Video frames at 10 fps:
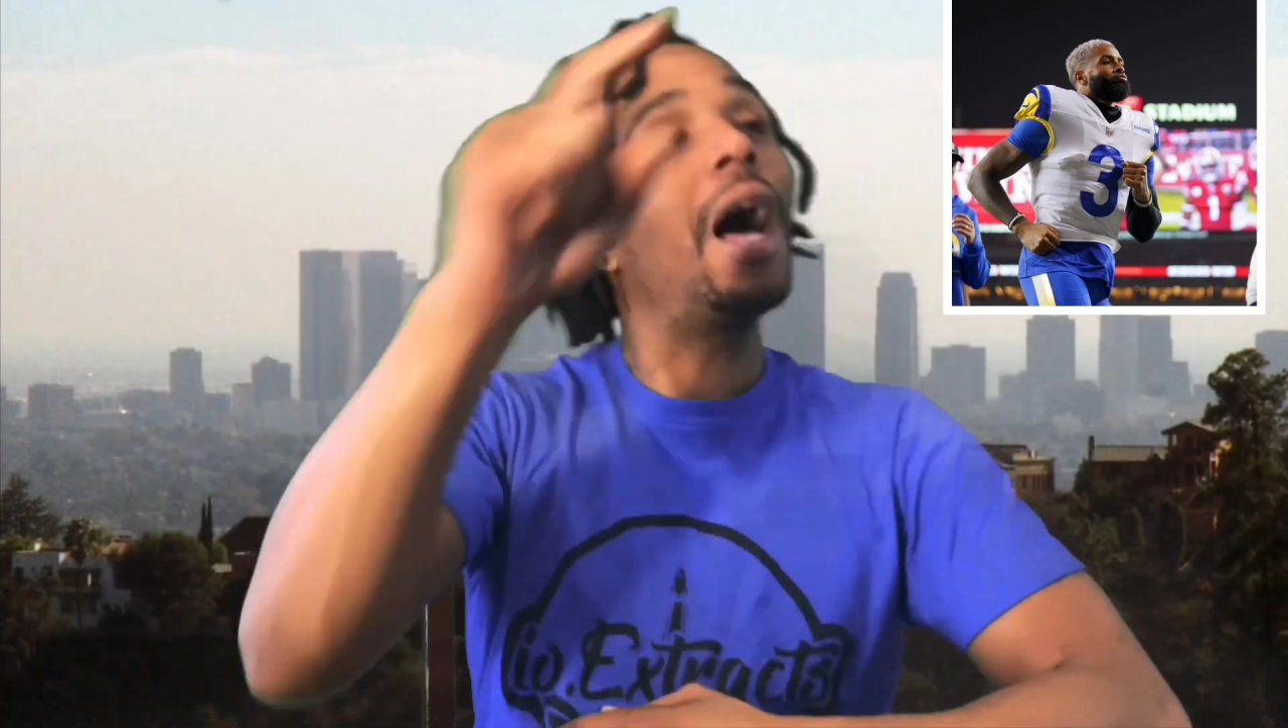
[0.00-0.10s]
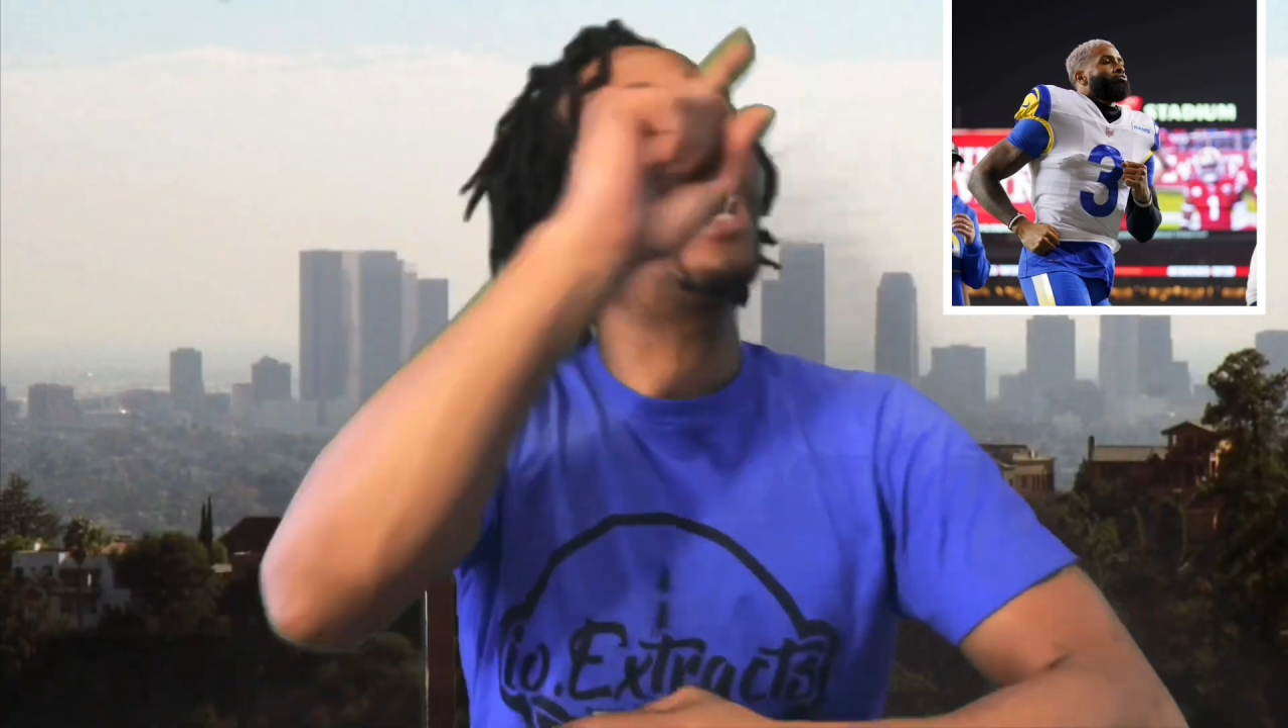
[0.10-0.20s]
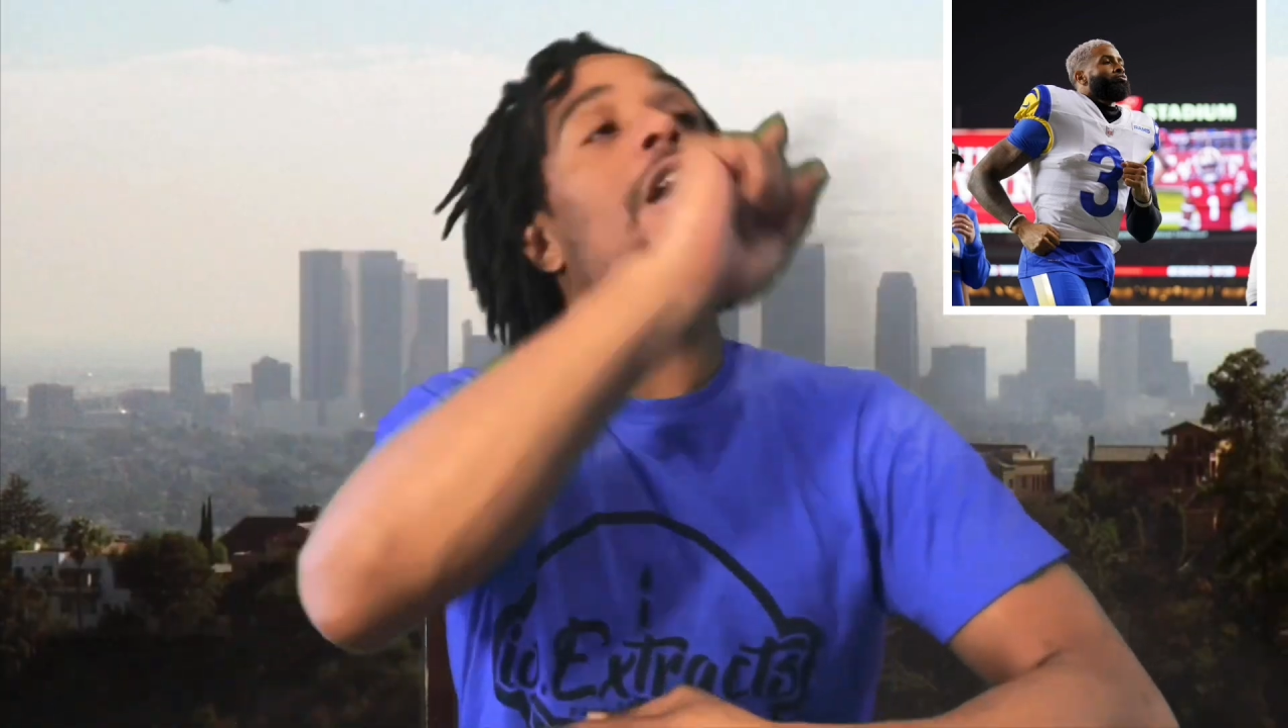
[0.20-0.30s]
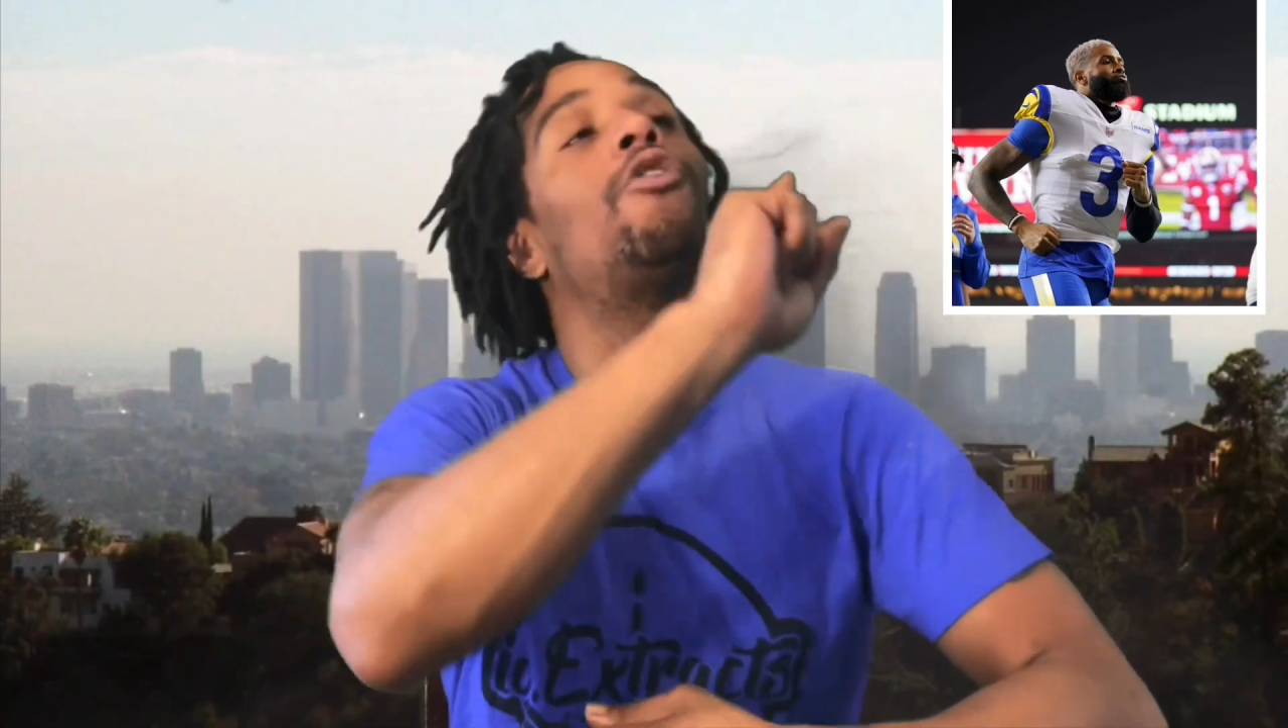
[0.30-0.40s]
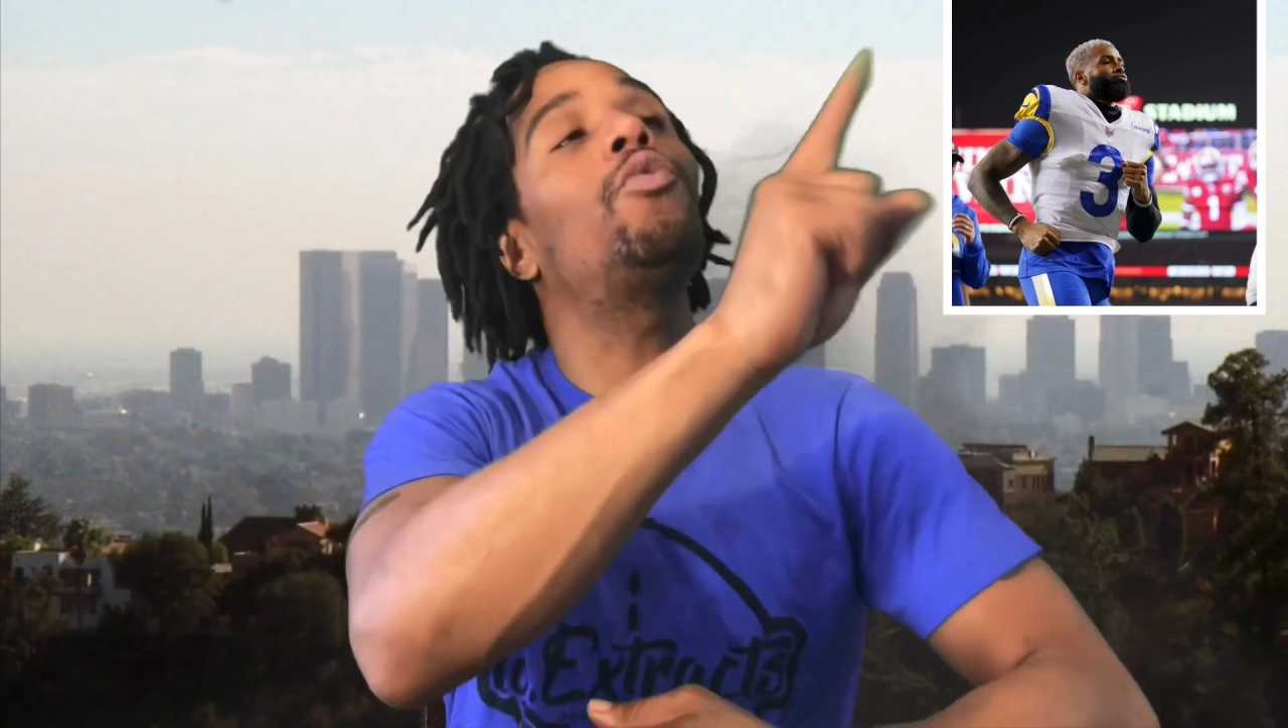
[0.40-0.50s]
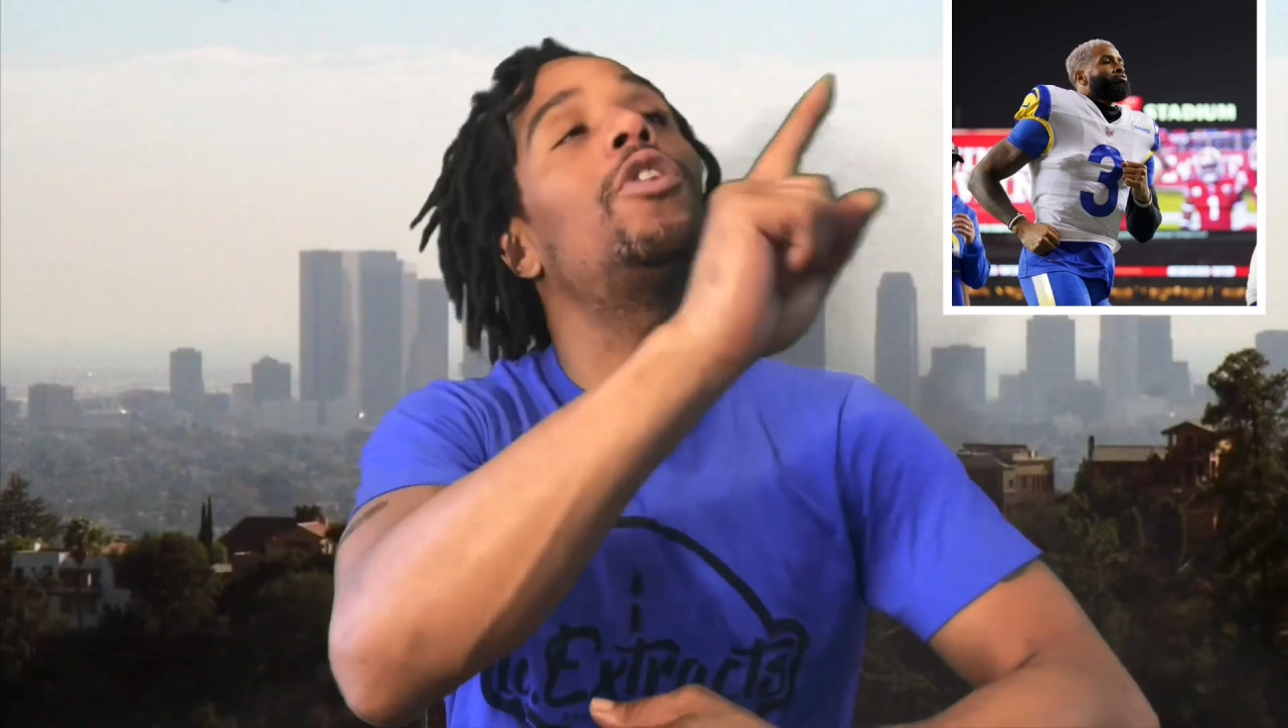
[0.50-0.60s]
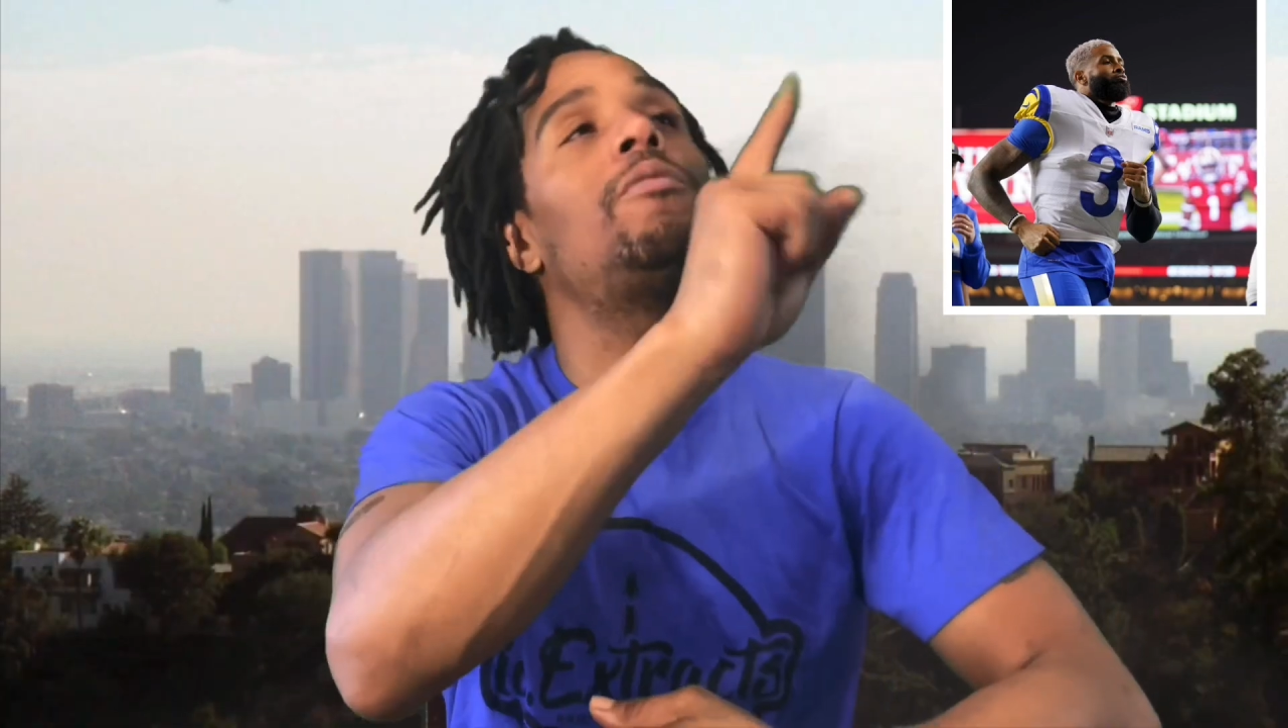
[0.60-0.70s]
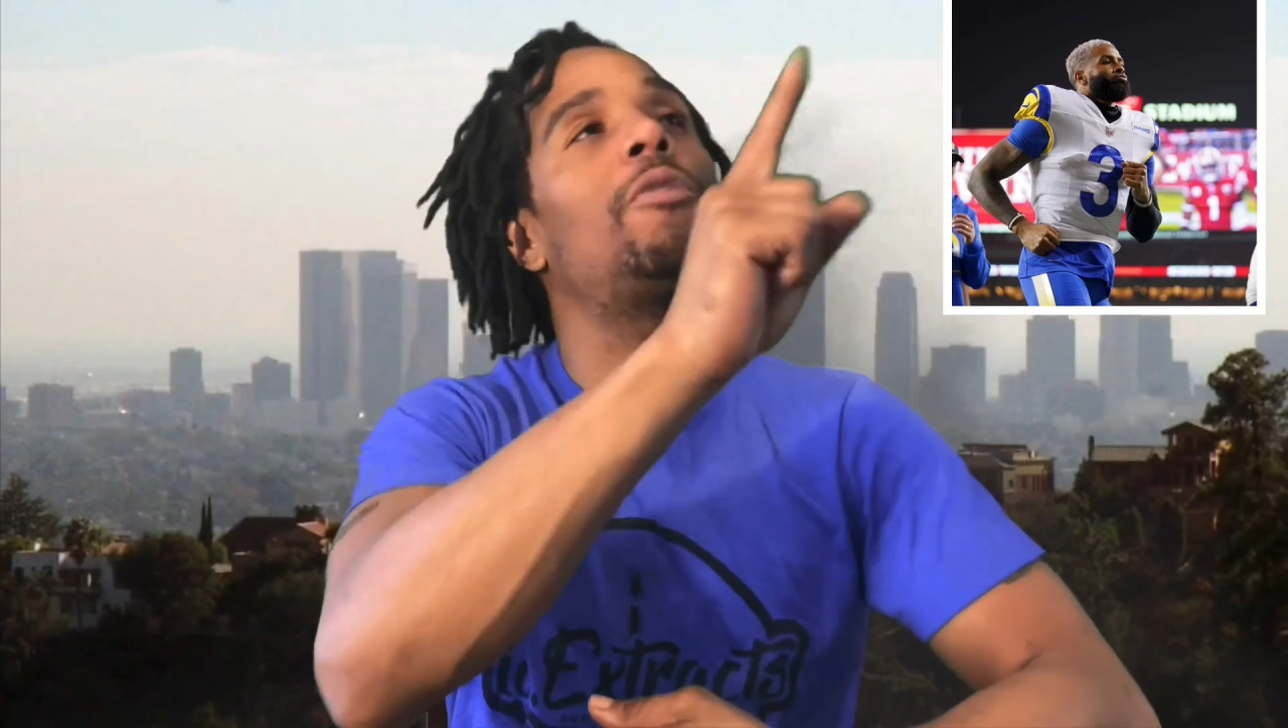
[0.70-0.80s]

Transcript: I got one